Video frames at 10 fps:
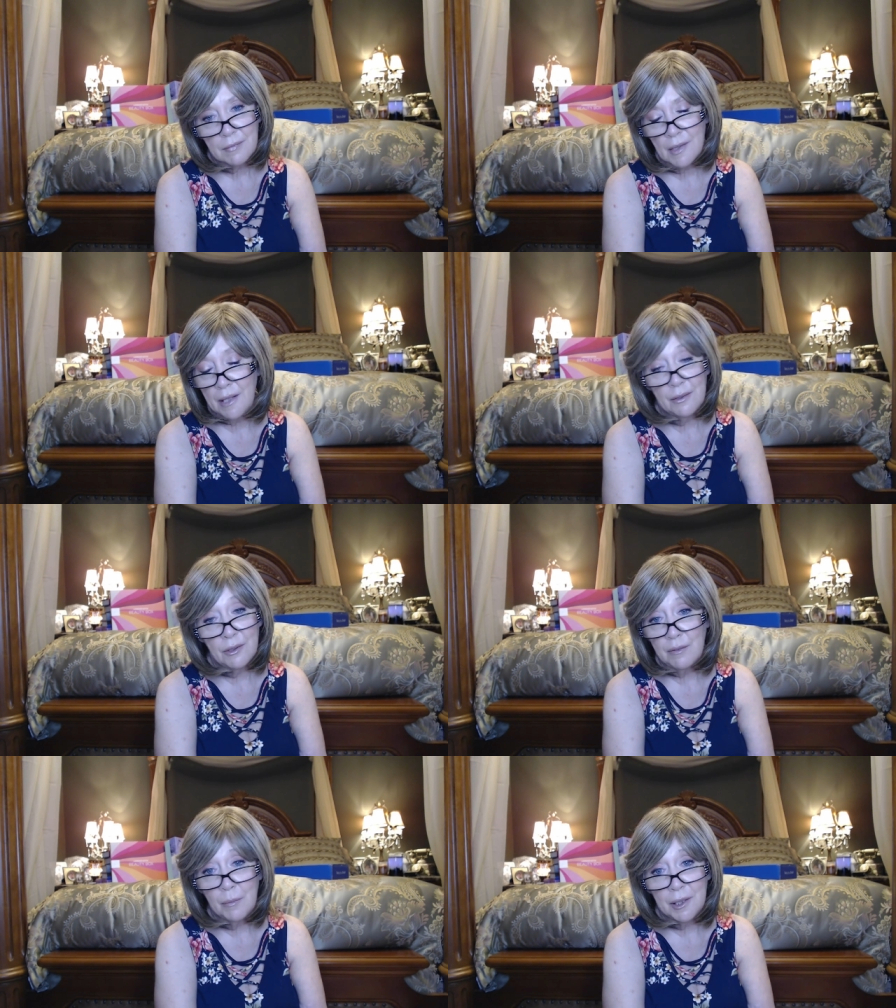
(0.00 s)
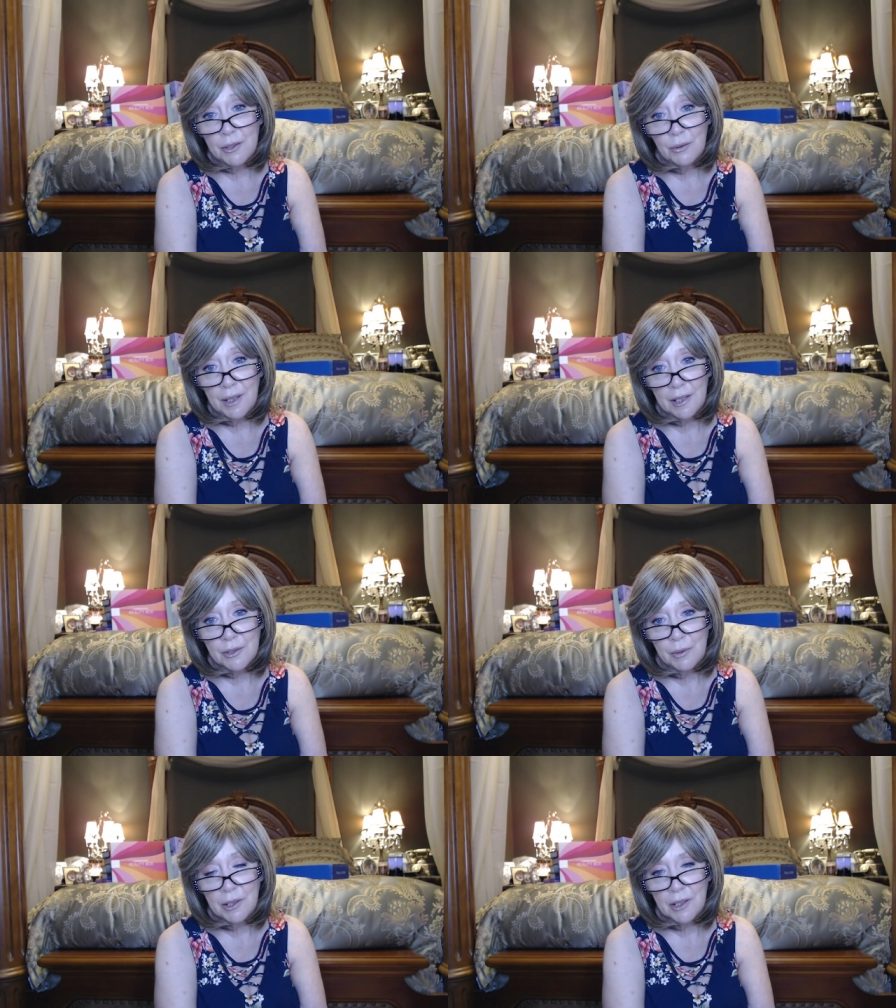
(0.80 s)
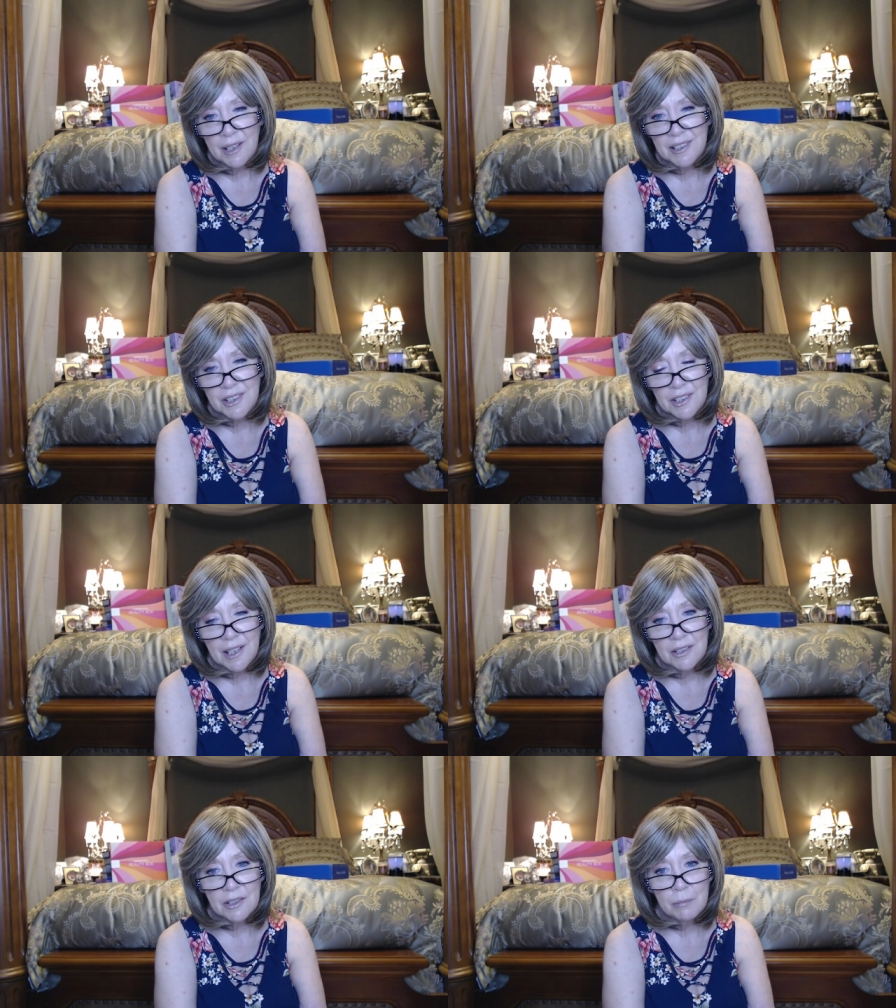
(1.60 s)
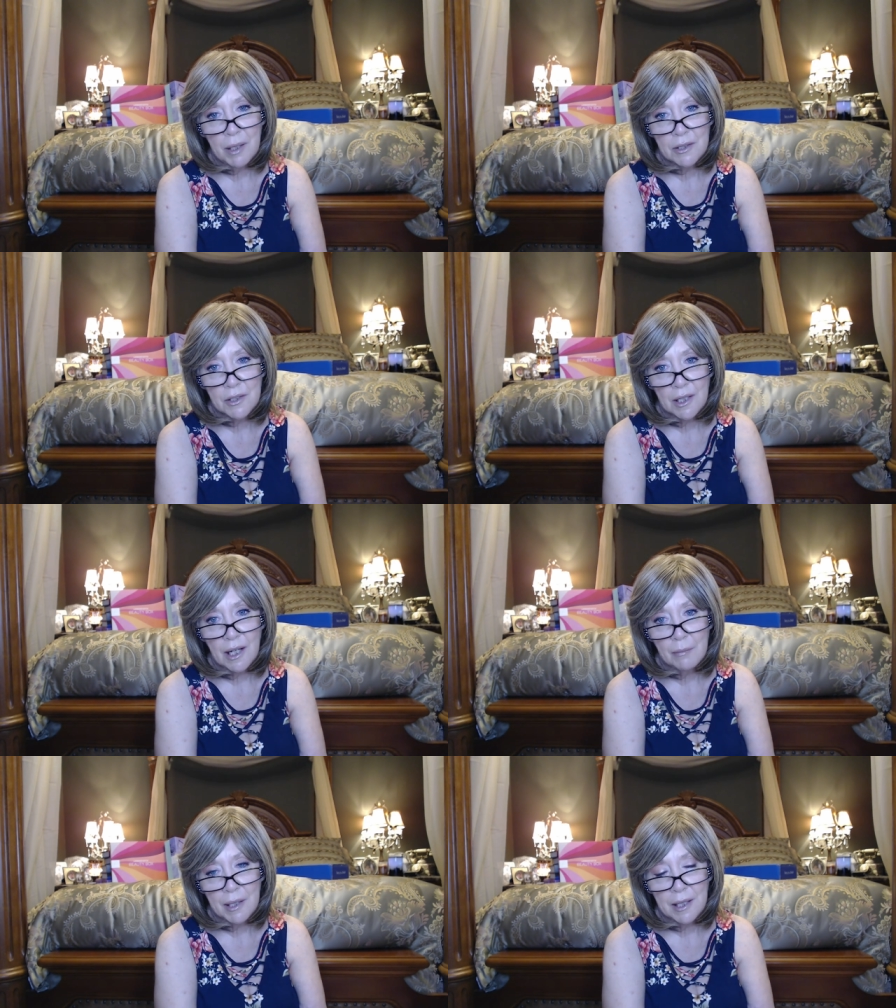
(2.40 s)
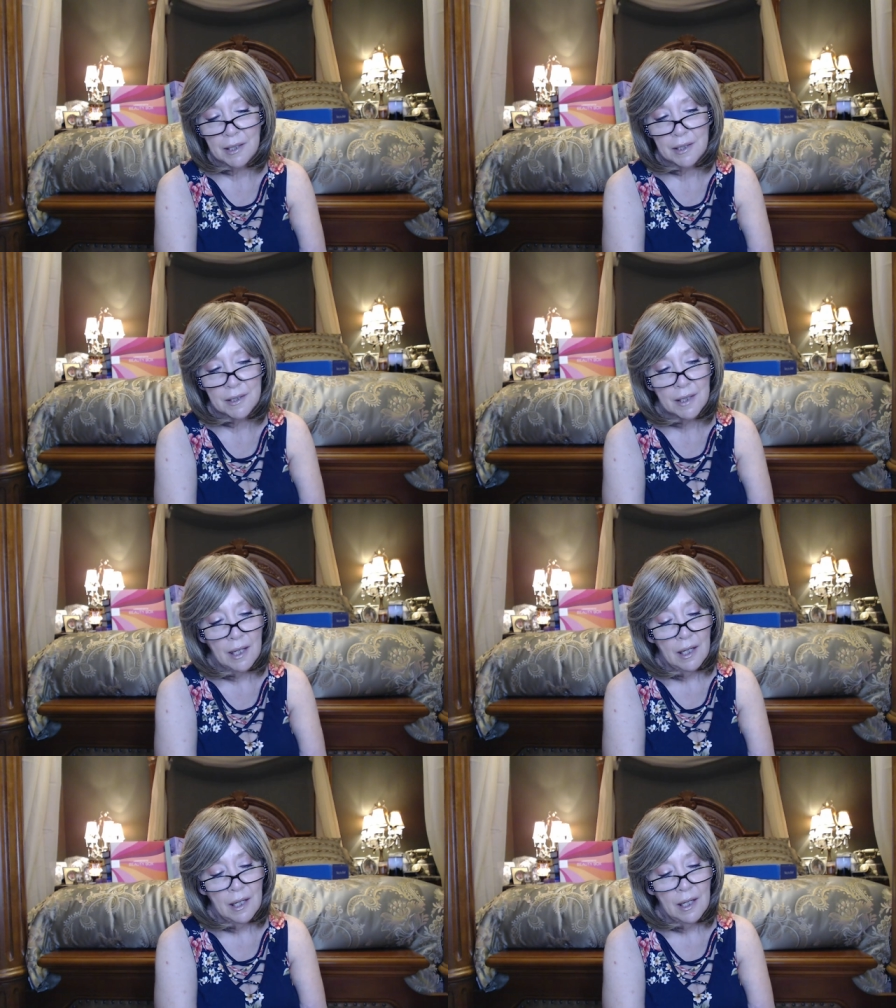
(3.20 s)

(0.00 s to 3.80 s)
I don't know if I'm going to do it next week or not. It just kind of depends on how my head is.